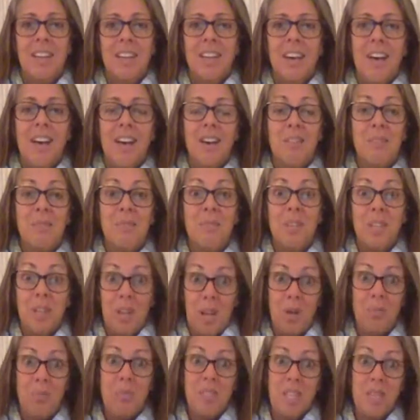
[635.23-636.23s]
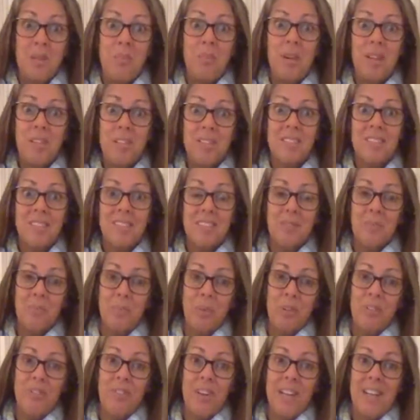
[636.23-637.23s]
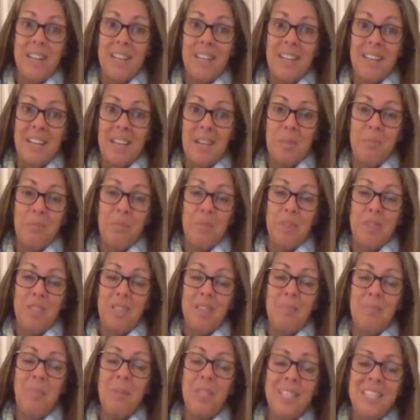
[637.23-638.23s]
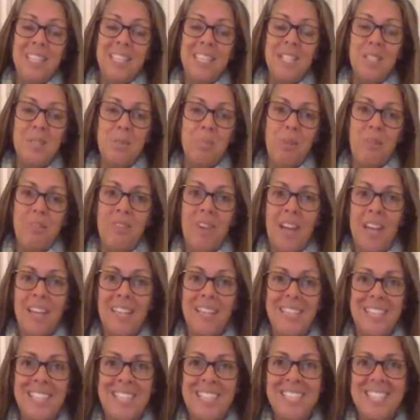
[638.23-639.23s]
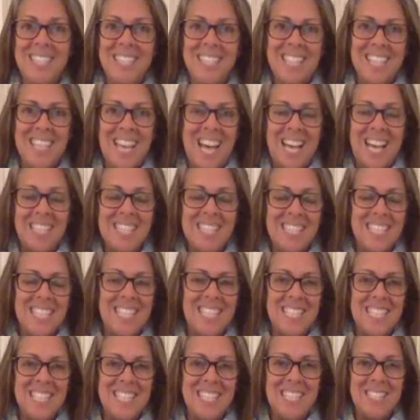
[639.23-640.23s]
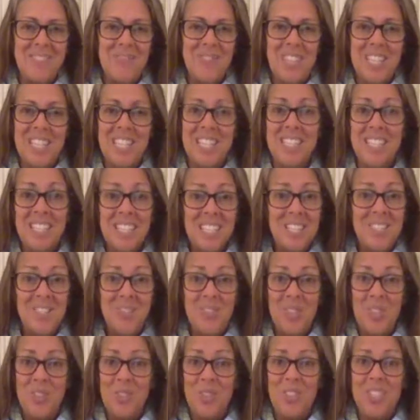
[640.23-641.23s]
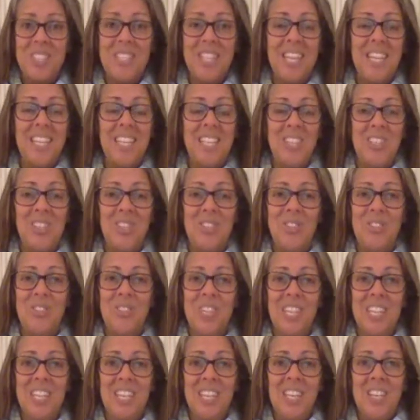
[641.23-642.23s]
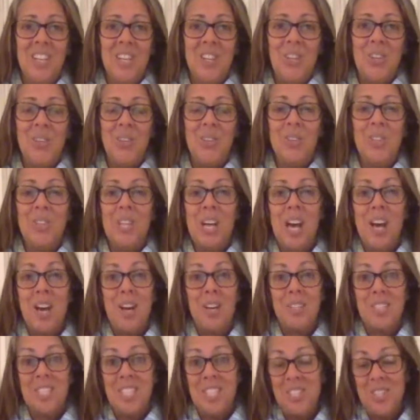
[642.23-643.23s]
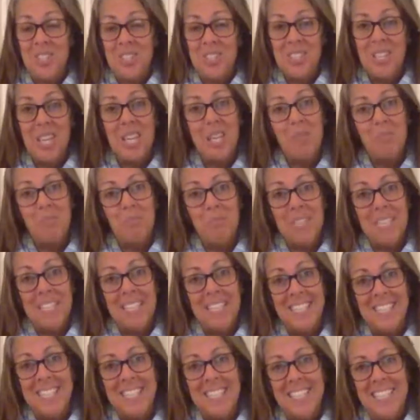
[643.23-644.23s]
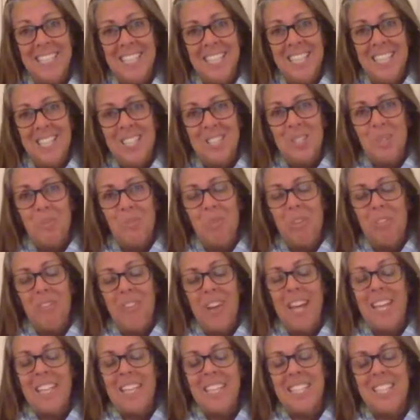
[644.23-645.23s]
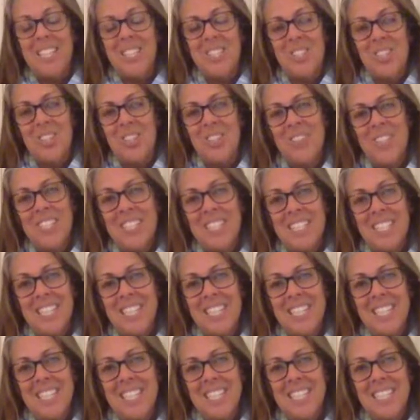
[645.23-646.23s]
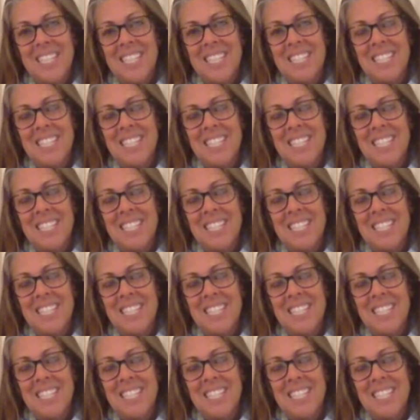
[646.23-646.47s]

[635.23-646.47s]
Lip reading: It helps keep us providing the ability to provide these classes because it is viewers like you who allow teachers like me to provide these services.